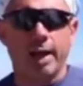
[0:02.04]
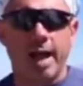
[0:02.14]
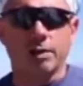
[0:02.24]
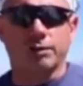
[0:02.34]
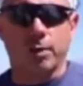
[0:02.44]

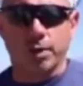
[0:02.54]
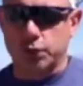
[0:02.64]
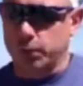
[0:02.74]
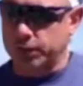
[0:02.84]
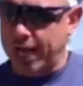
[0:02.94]
announced from the
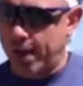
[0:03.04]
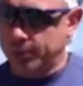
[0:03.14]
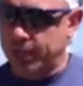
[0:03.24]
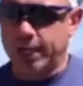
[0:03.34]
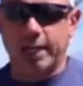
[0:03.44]
Swiss
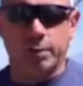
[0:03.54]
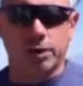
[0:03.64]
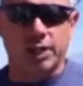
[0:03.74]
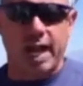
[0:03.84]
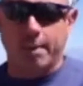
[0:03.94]
Alps that he
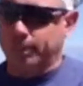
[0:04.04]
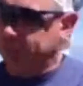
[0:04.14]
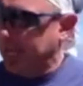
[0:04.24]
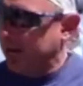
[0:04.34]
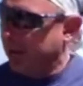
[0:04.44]
was a
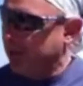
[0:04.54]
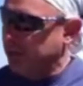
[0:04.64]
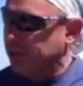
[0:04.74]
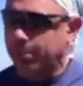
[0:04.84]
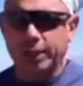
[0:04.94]
player in
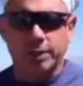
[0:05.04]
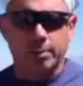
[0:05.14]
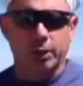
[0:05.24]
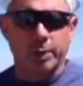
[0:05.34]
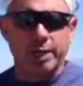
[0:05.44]

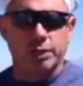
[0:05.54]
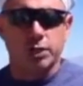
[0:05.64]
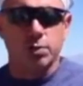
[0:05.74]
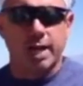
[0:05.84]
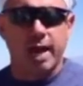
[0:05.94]
WWE
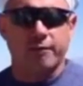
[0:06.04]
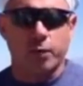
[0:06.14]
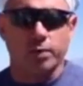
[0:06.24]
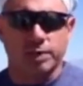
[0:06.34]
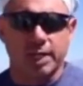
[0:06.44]

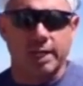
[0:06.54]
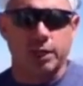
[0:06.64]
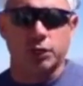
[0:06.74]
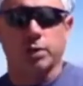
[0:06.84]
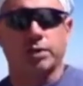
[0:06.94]
2K14. He
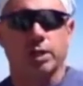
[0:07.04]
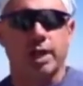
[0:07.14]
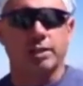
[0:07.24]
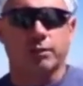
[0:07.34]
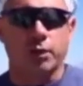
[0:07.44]
joins the
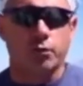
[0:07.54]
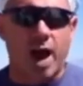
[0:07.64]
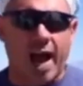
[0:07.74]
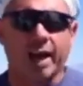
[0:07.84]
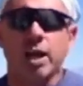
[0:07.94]
likes of The
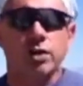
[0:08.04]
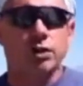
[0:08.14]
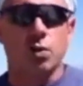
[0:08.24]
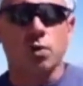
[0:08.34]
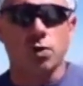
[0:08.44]
Rock,
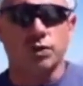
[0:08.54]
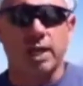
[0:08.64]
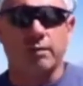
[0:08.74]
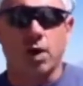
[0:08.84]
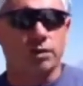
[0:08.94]
Stone Cold
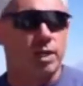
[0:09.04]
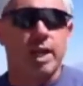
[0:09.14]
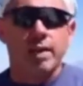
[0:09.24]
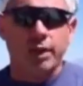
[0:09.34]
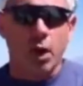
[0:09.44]
Steve Austin,
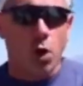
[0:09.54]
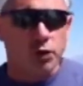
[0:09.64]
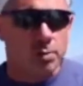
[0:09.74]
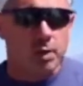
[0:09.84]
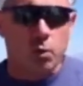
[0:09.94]
The
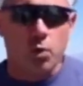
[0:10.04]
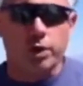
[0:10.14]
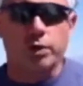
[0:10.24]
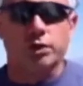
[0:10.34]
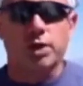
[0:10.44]
Ultimate
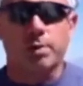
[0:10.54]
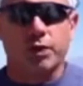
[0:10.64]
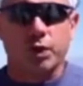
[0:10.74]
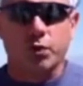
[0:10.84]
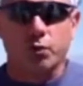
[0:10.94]
Warrior, some of the
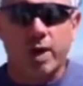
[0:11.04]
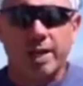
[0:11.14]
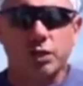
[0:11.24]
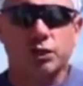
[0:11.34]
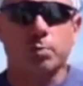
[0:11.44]

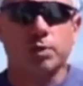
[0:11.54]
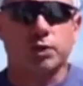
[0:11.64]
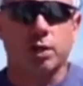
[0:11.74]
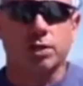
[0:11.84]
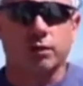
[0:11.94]
greatest
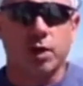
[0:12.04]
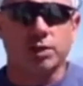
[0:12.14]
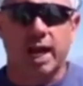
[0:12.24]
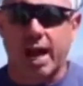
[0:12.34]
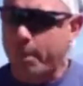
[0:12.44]
superstars of all
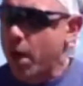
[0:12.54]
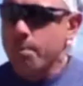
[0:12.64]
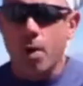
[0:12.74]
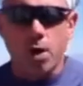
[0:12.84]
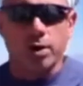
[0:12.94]
time,
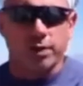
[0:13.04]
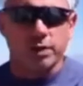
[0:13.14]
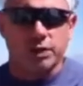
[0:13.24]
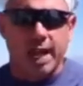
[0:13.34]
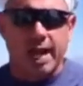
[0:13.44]
part of
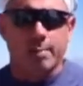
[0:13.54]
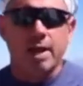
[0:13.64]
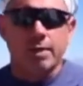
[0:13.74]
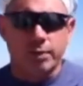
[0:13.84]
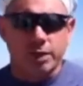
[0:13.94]
this game
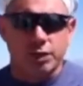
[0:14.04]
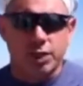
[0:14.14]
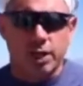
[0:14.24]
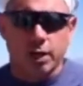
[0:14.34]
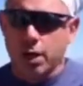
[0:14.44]
this
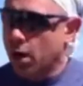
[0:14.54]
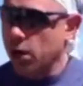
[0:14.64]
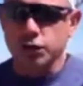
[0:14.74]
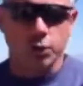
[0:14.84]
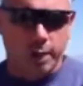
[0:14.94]
year.
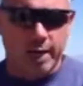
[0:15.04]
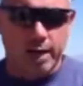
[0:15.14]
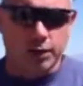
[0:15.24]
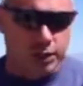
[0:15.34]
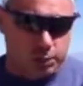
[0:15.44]
Also, he
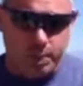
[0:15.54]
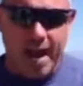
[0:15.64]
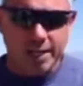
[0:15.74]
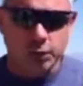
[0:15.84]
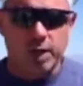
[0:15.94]
announced this
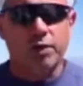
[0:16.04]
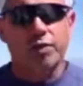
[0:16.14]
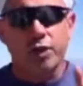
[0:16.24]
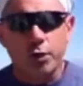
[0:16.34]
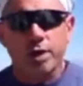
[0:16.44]
past week
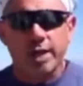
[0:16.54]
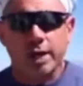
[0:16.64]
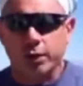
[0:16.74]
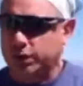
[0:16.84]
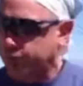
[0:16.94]
30
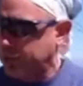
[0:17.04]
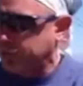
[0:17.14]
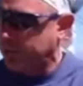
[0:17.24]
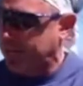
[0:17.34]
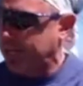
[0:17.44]
years of
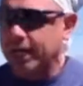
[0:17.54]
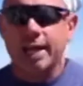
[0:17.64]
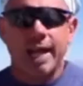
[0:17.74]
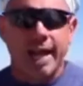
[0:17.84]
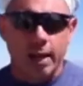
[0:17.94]
WrestleMania
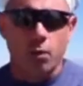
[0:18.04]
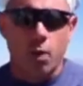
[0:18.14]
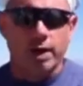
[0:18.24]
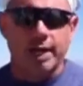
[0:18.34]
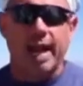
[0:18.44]
in
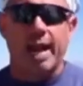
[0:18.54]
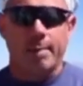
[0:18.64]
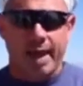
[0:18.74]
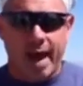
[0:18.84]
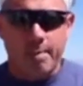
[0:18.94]
one game.
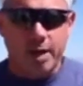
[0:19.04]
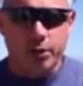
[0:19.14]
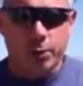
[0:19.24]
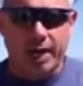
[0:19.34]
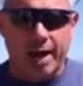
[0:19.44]
And I'm here
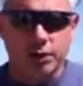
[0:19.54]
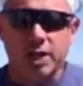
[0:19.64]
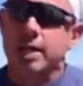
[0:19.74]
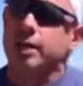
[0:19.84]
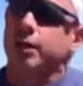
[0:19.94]
to announce
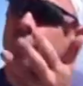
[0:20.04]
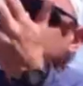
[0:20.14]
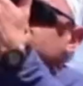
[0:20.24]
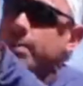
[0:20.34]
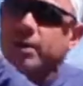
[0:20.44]
near the
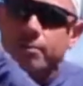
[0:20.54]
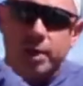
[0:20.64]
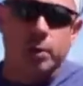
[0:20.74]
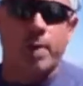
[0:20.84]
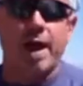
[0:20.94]
summit of
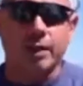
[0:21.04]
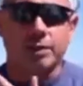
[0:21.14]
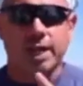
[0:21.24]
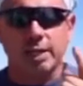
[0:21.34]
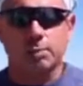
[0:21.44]
Middle
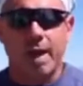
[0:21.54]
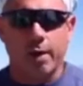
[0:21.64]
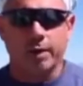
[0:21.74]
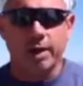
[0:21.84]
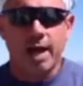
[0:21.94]
Palisades
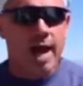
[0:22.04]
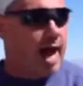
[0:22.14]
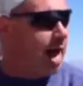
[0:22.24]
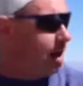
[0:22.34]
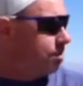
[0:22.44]
Mountain,
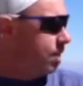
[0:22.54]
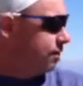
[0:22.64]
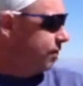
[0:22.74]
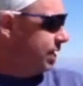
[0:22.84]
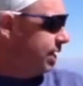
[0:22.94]
high
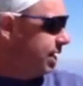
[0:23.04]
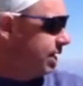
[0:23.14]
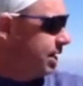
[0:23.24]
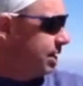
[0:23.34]
above the, uh,